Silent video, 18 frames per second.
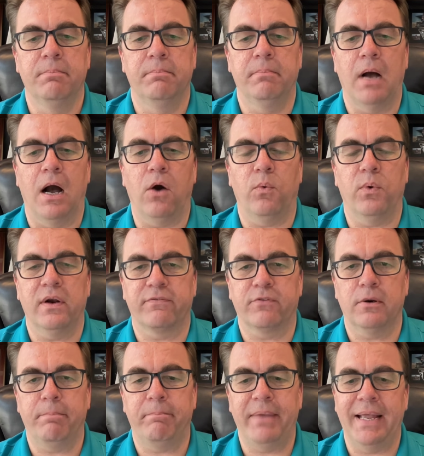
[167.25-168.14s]

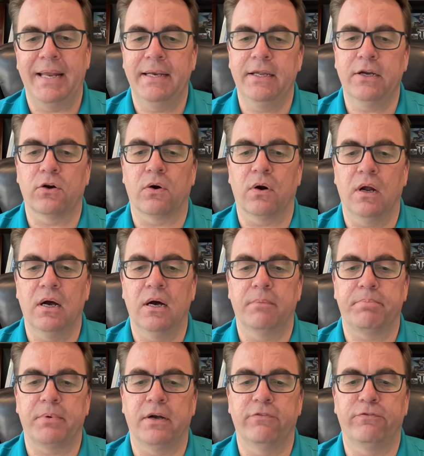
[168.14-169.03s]
However, pending are
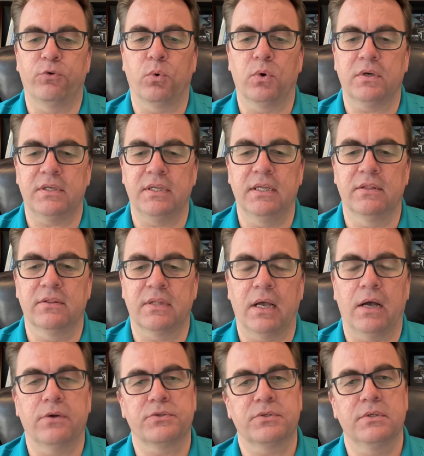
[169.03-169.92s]
up
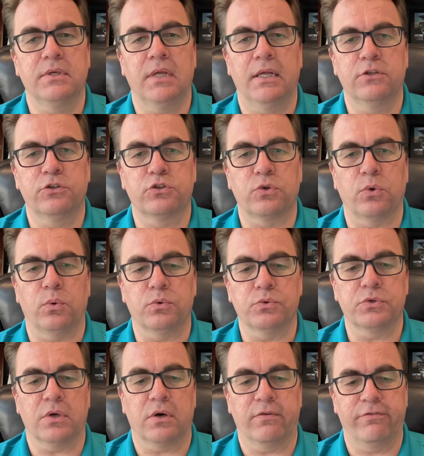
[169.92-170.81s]
14,000 and
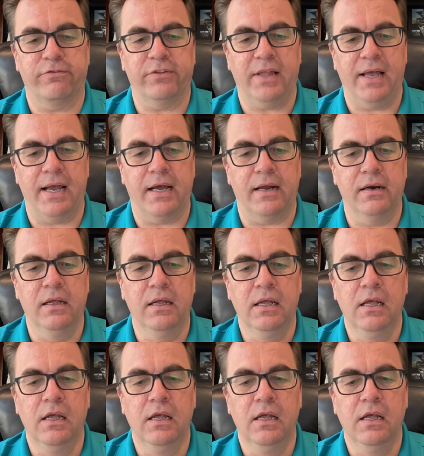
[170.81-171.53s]
solds are flat.